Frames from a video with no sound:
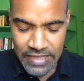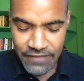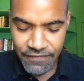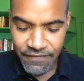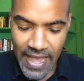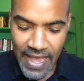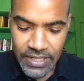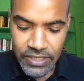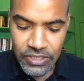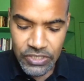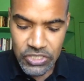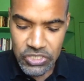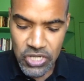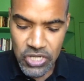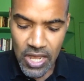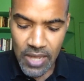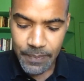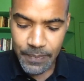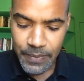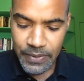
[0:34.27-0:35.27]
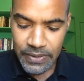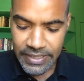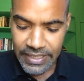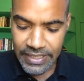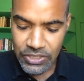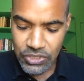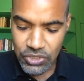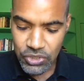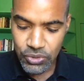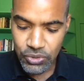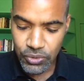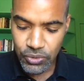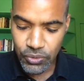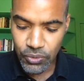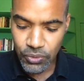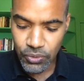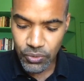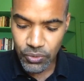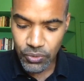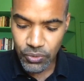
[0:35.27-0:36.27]
The final stop leads
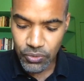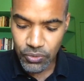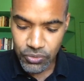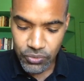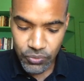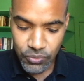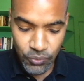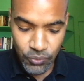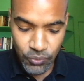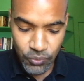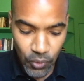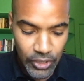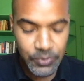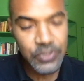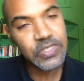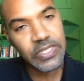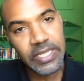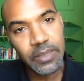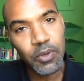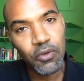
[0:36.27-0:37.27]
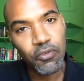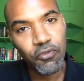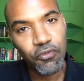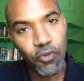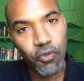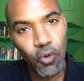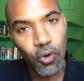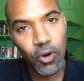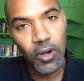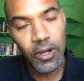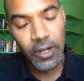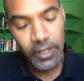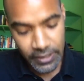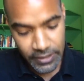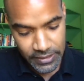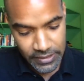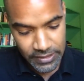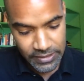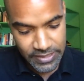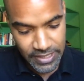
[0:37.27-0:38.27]
to the Royal Museum
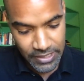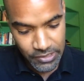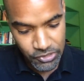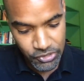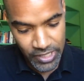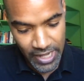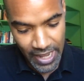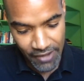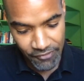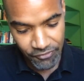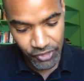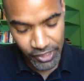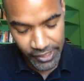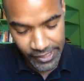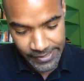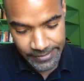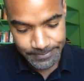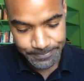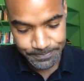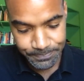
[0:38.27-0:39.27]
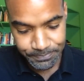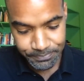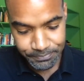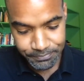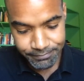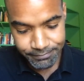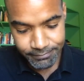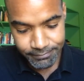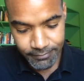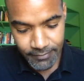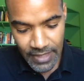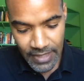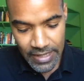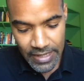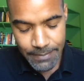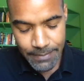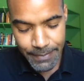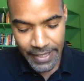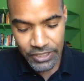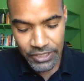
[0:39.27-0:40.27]
for Central Africa.
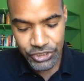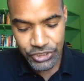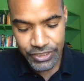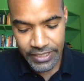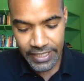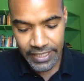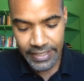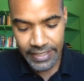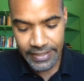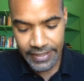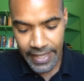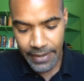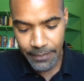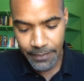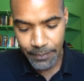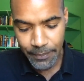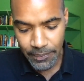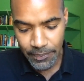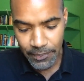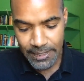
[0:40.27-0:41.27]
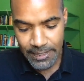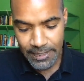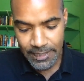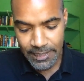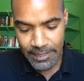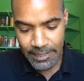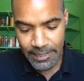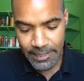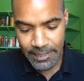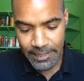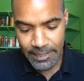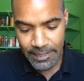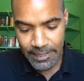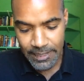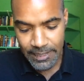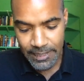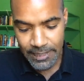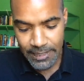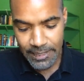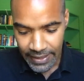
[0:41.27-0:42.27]
Belgian King Leopold II,
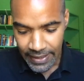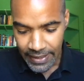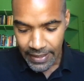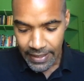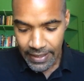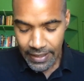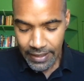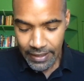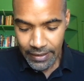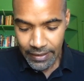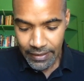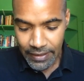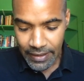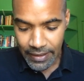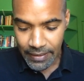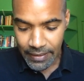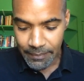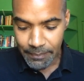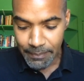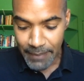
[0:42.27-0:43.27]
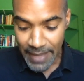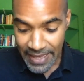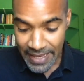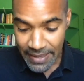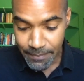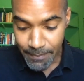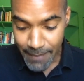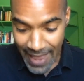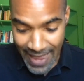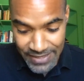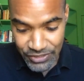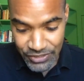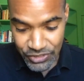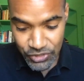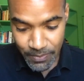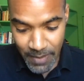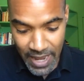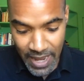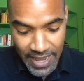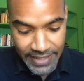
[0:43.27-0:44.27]
uh, ma-
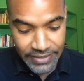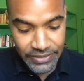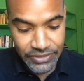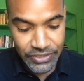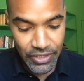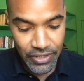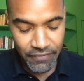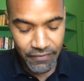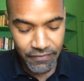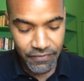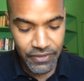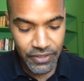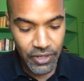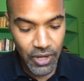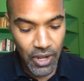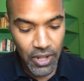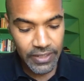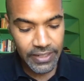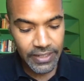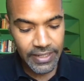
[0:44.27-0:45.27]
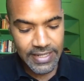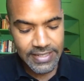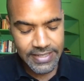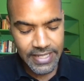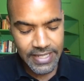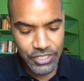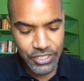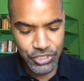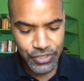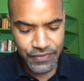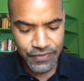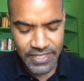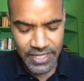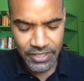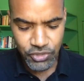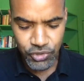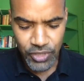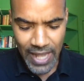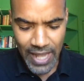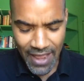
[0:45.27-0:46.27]
mastermind of the colonization of
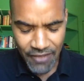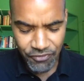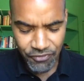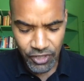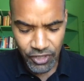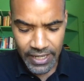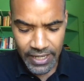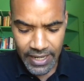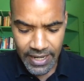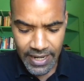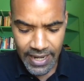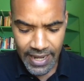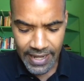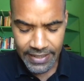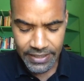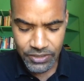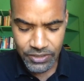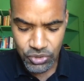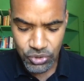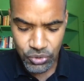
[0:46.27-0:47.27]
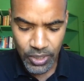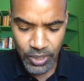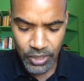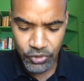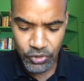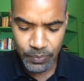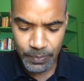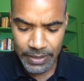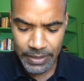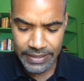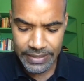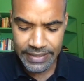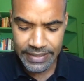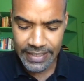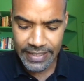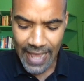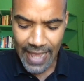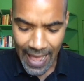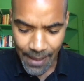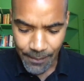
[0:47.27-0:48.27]
Central Africa and its 200
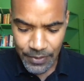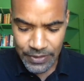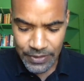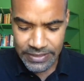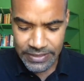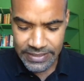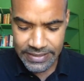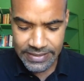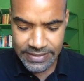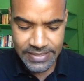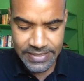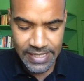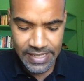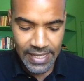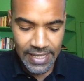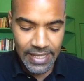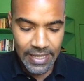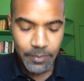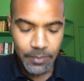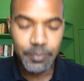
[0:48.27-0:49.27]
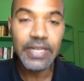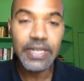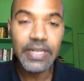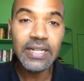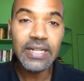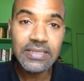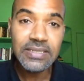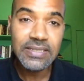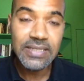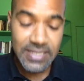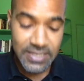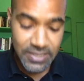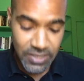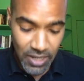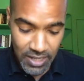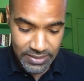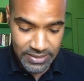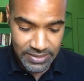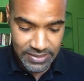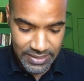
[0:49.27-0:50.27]
million inhabitants, built
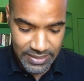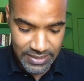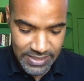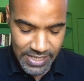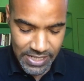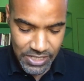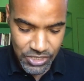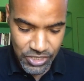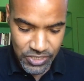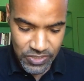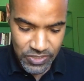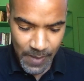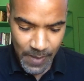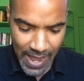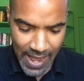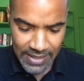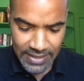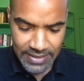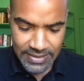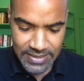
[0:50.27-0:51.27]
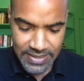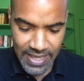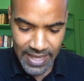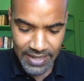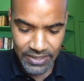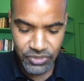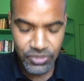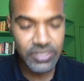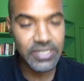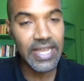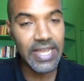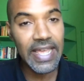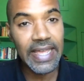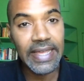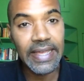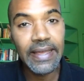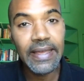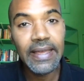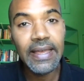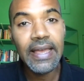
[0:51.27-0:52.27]
this ostentatious palace that
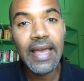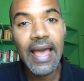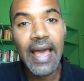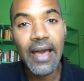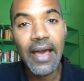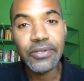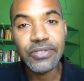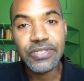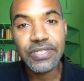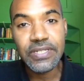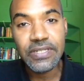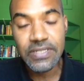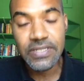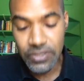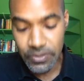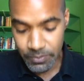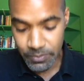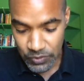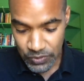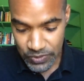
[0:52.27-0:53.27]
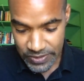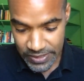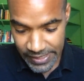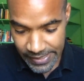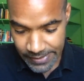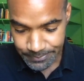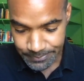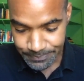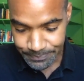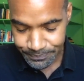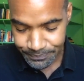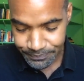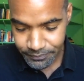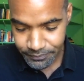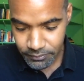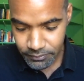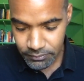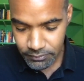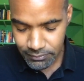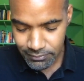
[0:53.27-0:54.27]
today houses the museum.
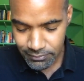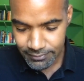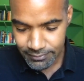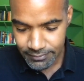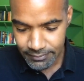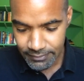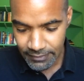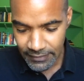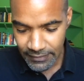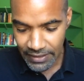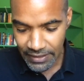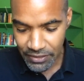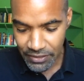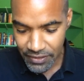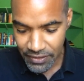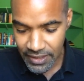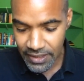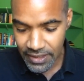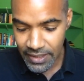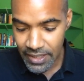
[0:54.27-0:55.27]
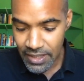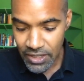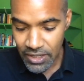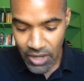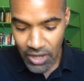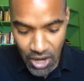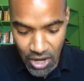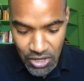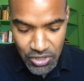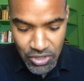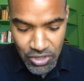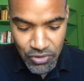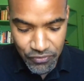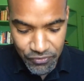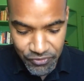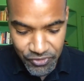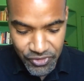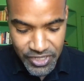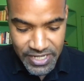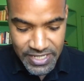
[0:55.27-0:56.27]
The
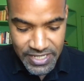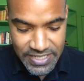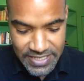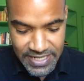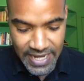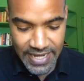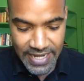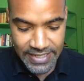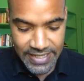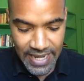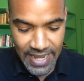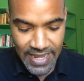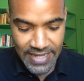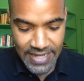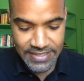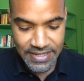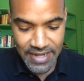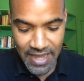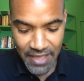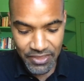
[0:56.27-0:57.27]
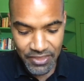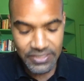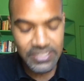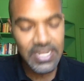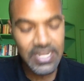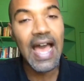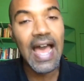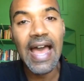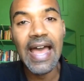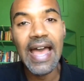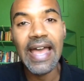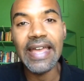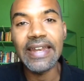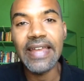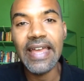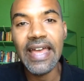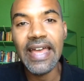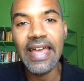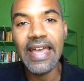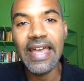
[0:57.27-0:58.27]
Congo Free State has nothing to
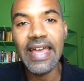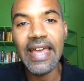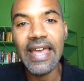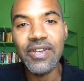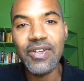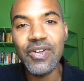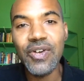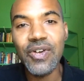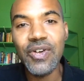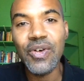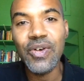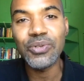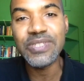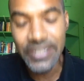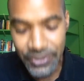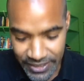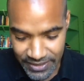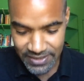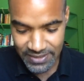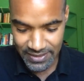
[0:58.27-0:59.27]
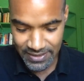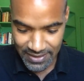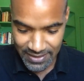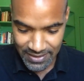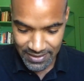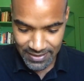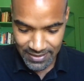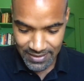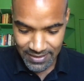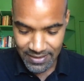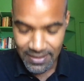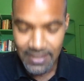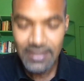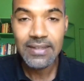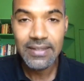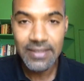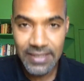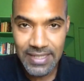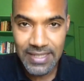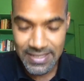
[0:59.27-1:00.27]
hide and no secrets,
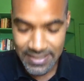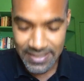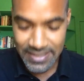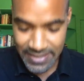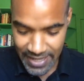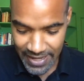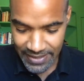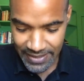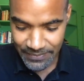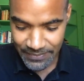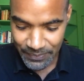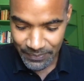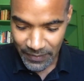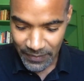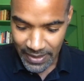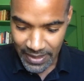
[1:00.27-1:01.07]
he said.